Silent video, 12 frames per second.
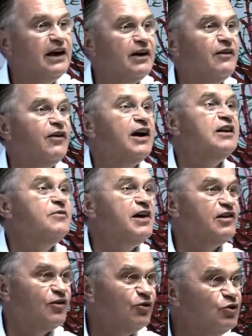
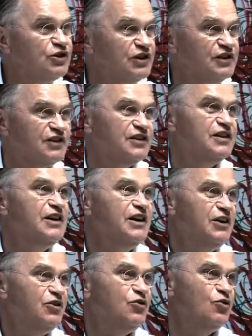ready-made solutions
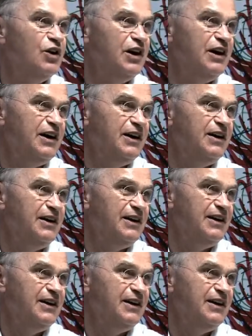to